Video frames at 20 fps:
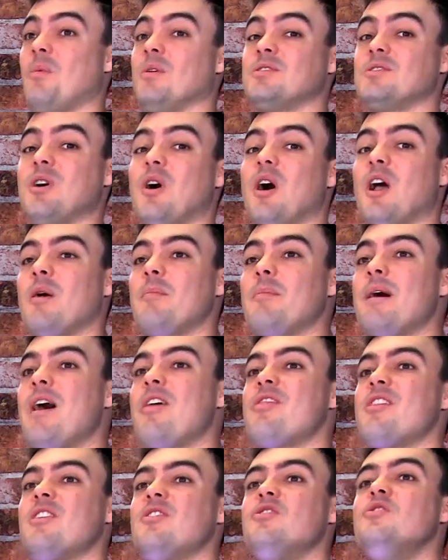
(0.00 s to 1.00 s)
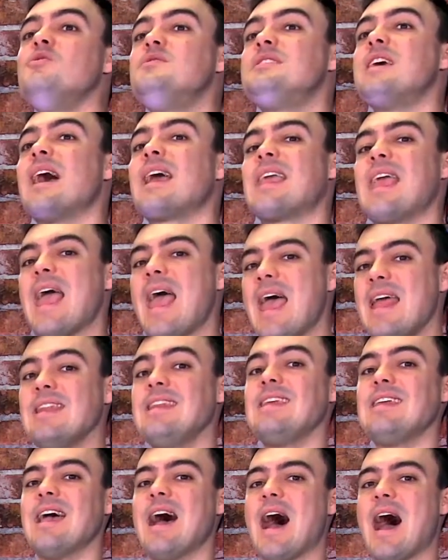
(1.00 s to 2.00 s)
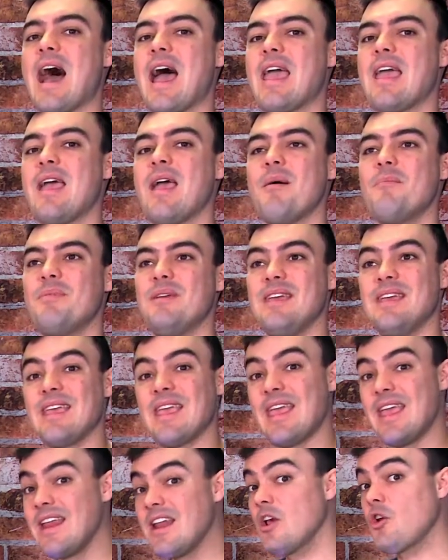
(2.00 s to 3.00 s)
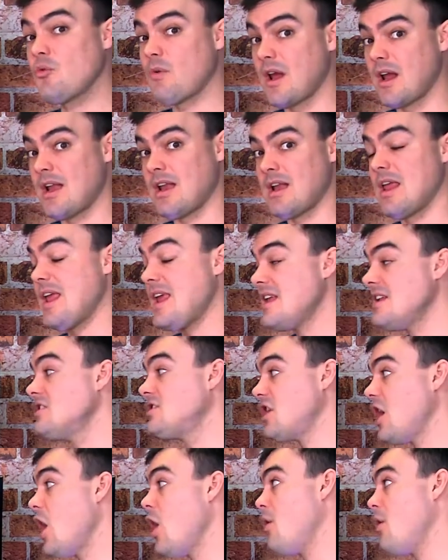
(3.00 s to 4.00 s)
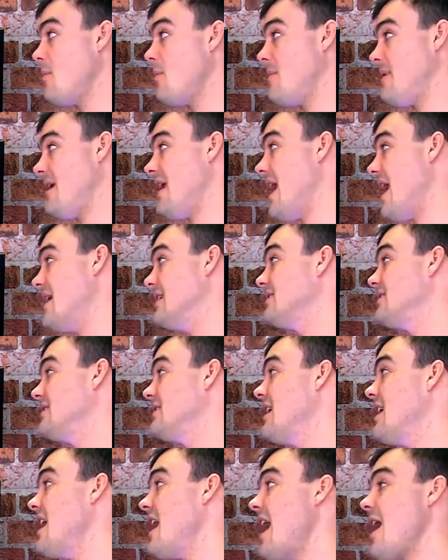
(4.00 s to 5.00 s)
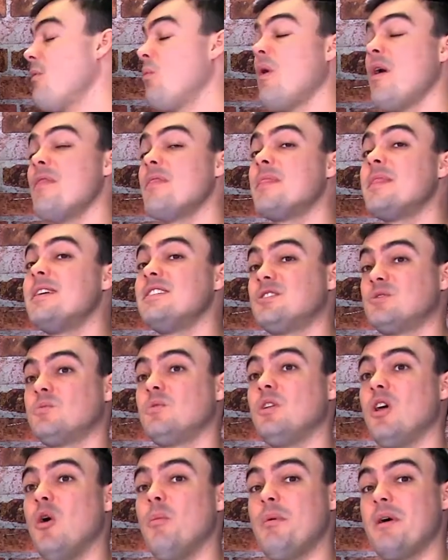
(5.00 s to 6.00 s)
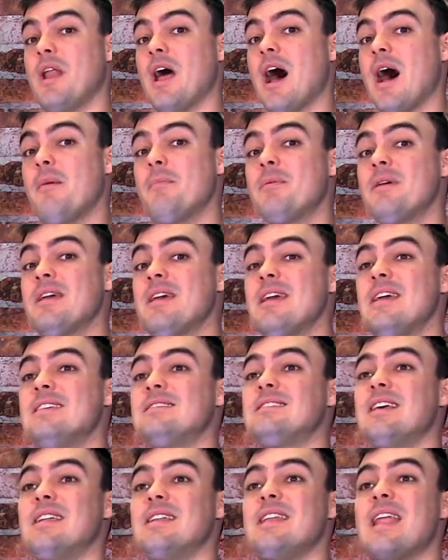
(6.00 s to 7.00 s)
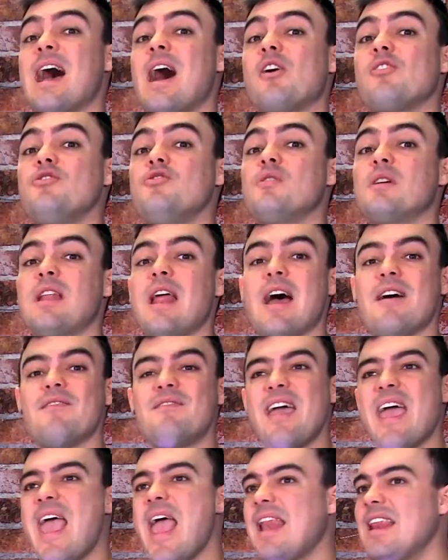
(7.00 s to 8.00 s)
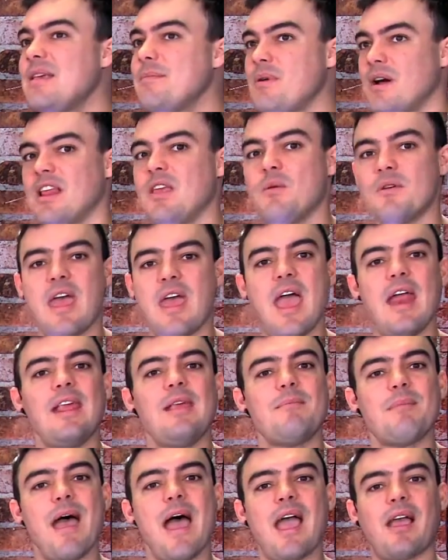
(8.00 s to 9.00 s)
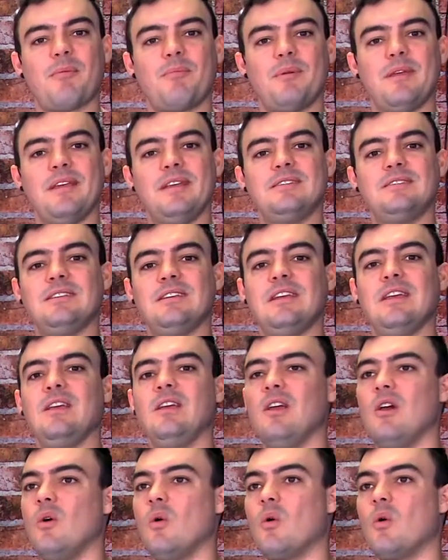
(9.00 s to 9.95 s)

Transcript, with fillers: and we'll talk about the new tech N D I being integrated into O B S, and what this will open up is that now you can have anybody with any Mac, P C,